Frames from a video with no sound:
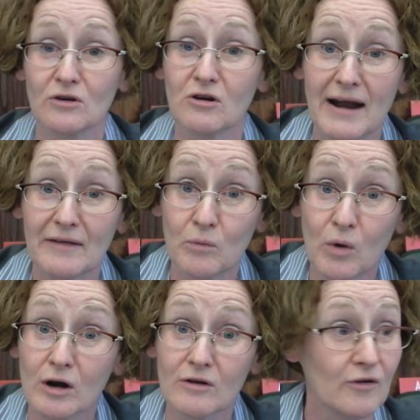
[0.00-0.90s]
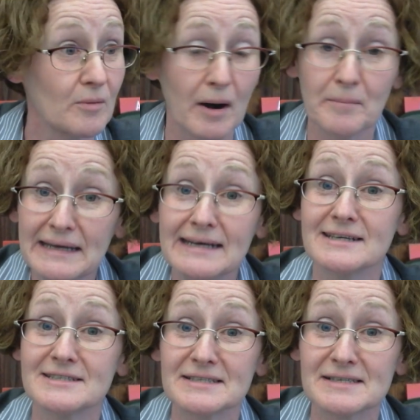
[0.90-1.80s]
all around the world, from
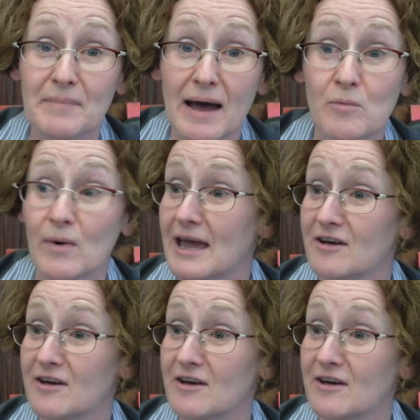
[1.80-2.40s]
Armenia to Zimbabwe,